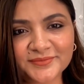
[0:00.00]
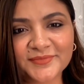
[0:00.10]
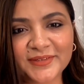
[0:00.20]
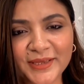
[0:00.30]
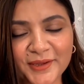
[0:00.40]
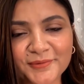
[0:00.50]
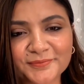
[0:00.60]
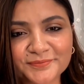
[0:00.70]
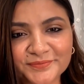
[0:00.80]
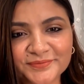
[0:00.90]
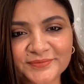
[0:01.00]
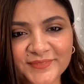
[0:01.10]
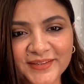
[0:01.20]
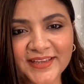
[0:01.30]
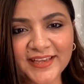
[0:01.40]
Yeah.
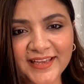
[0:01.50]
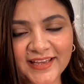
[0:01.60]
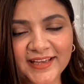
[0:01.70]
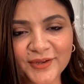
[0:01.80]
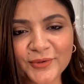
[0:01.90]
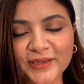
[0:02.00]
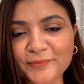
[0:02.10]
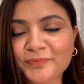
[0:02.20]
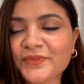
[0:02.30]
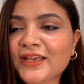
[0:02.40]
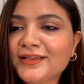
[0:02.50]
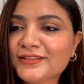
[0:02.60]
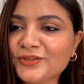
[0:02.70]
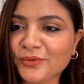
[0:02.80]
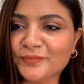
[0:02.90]
Okay.
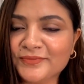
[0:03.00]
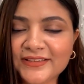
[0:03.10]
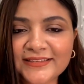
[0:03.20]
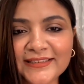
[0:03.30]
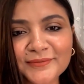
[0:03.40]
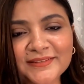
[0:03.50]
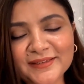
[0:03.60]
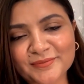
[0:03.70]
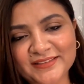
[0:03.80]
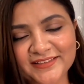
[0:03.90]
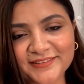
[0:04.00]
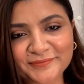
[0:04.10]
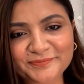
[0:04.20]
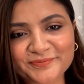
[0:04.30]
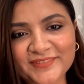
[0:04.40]
So tell me something.
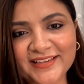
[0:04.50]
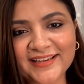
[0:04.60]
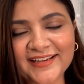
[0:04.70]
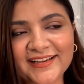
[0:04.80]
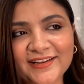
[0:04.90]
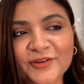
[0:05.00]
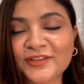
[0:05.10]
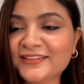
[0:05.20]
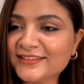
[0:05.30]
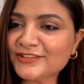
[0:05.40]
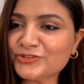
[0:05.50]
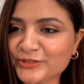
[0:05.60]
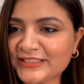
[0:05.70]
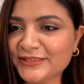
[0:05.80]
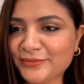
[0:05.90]
Okay, this is a
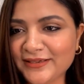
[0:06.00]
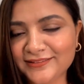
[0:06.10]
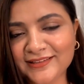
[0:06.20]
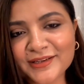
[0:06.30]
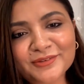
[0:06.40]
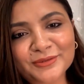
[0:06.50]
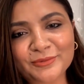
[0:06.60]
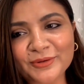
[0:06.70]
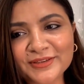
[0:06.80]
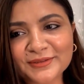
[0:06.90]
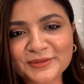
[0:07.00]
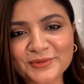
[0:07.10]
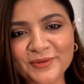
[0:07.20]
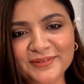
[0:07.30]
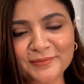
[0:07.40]
tricky one. I really want to hear your
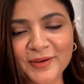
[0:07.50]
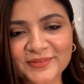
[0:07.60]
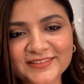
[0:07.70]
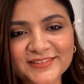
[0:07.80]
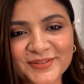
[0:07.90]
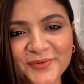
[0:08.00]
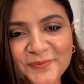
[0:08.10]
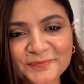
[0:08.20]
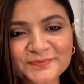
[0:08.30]
thoughts about this though.